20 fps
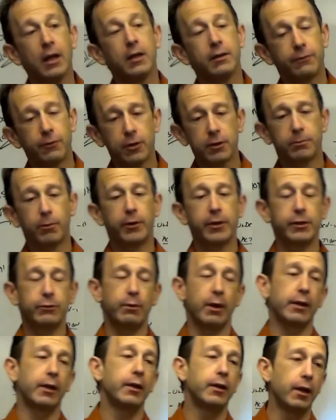First part is
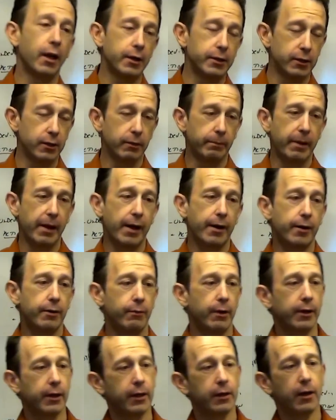recognizing the pattern,
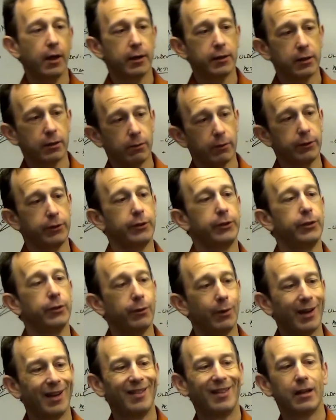recognizing what you're
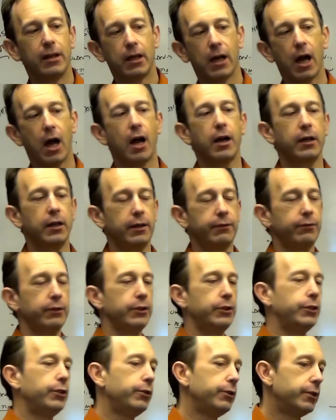doing, and then cognitively
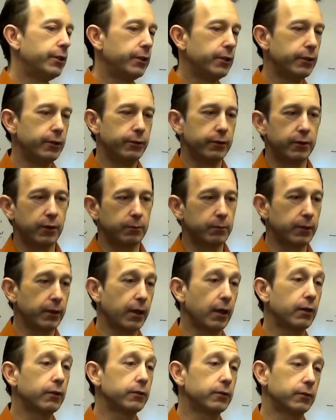choosing to do something
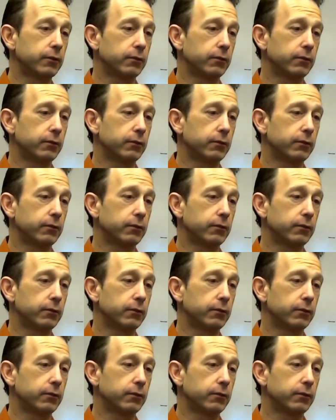else.